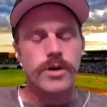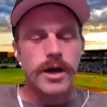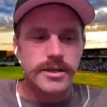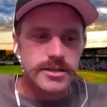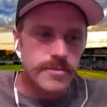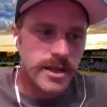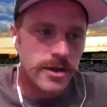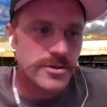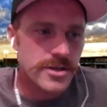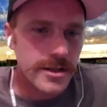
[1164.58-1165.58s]
Something
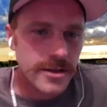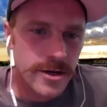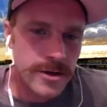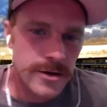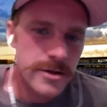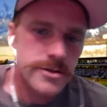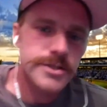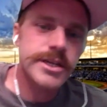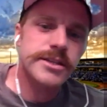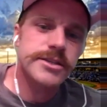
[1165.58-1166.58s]
else I learned
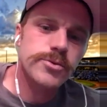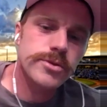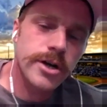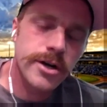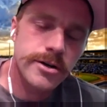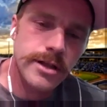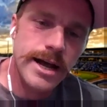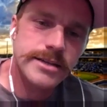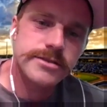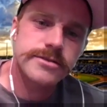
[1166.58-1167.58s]
since our
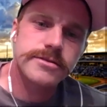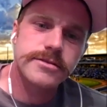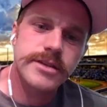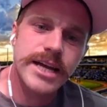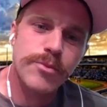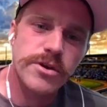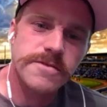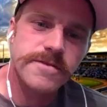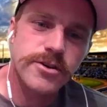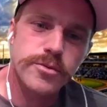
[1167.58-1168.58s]
last time we
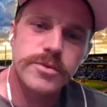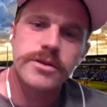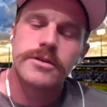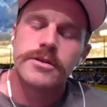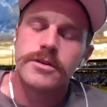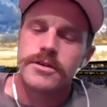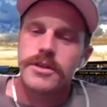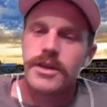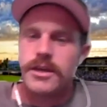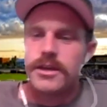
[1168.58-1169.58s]
filmed
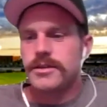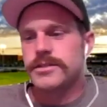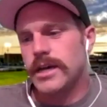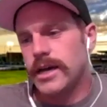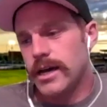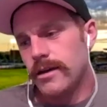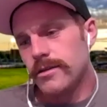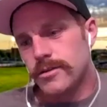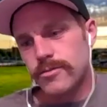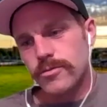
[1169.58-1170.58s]
is
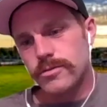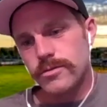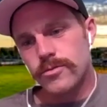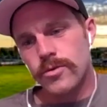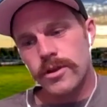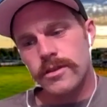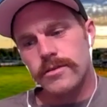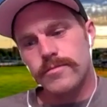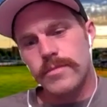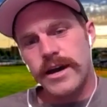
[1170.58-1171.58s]
one
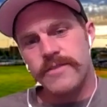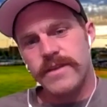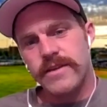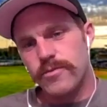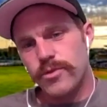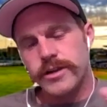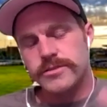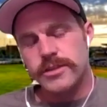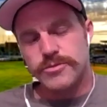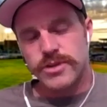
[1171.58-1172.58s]
of my favorite players to
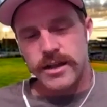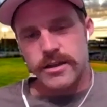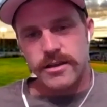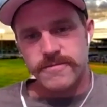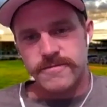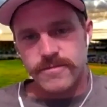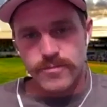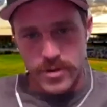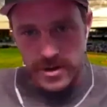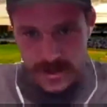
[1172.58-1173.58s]
keep track of.
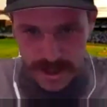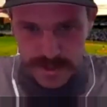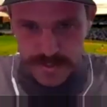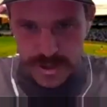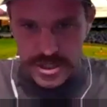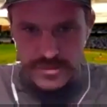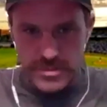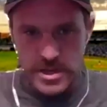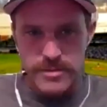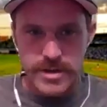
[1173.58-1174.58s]
Part of the inspiration
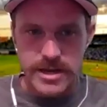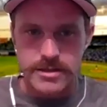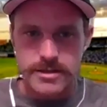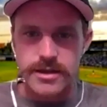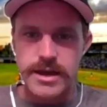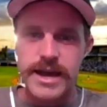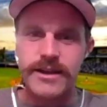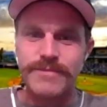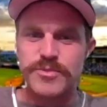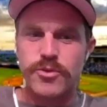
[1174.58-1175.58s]
behind the hat
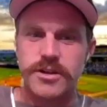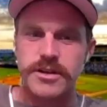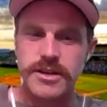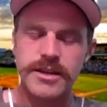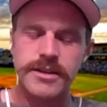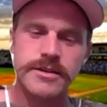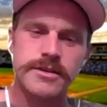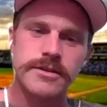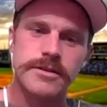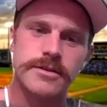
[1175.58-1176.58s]
I'm sporting tonight
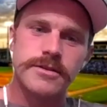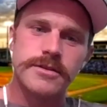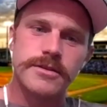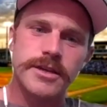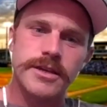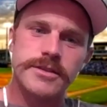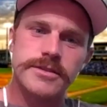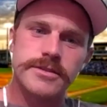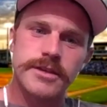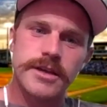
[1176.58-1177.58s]
is